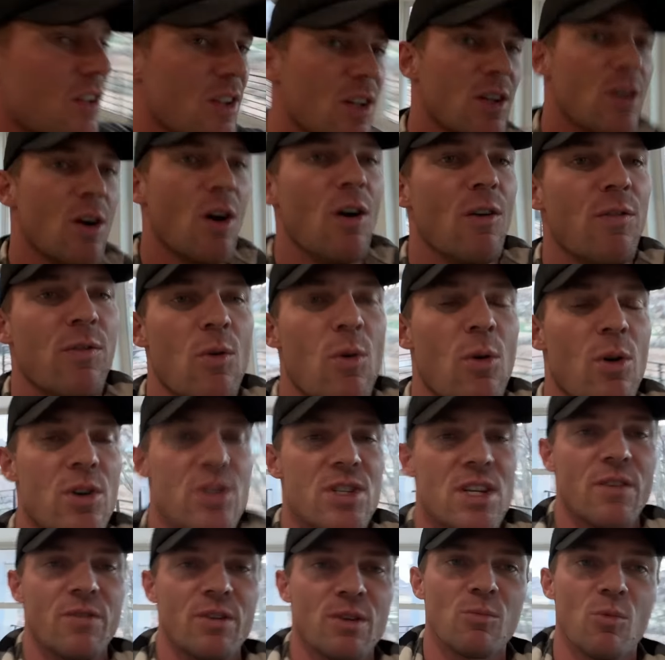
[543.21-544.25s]
the golf course
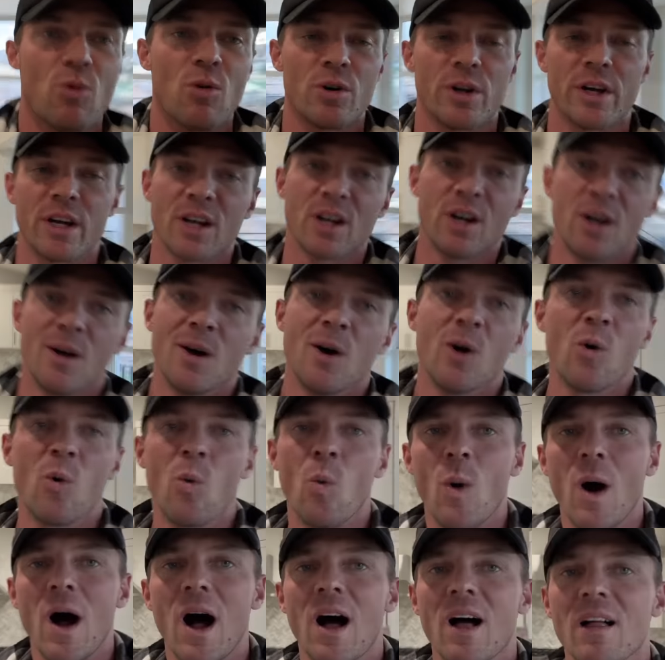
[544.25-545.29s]
every morning
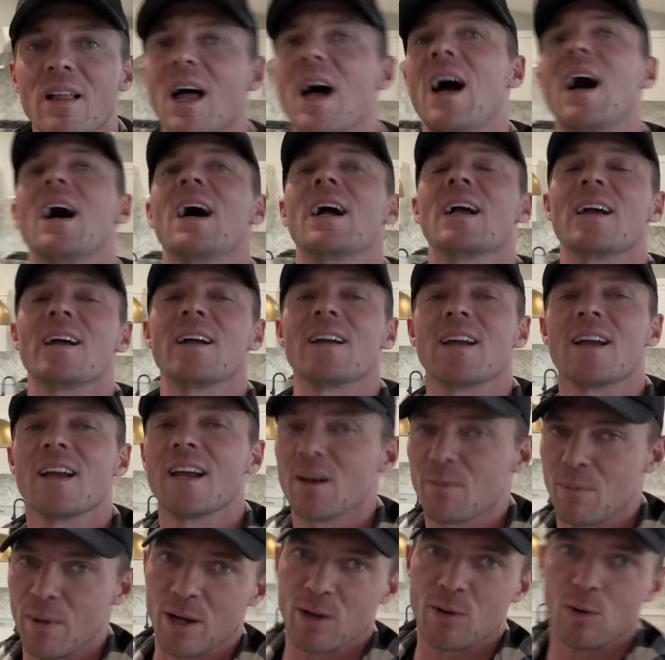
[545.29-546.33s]
while I
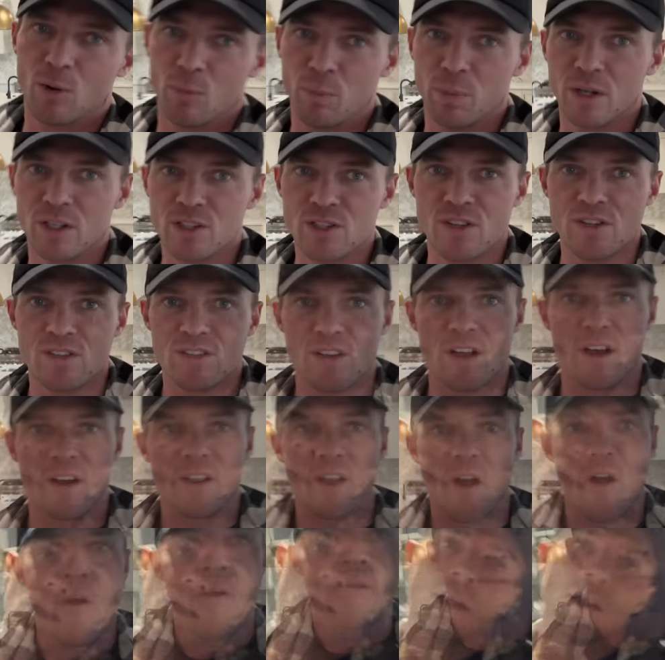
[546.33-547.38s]
hit my cold plunge in
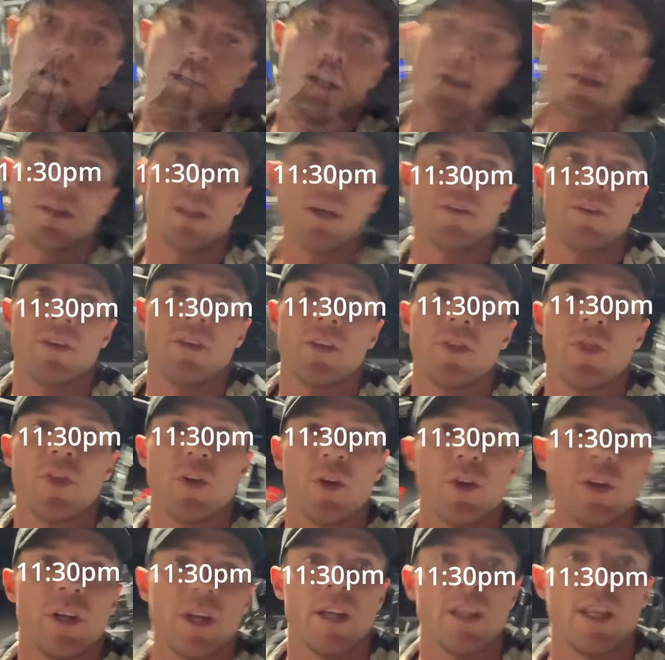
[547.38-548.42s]
sauna. 11.30 at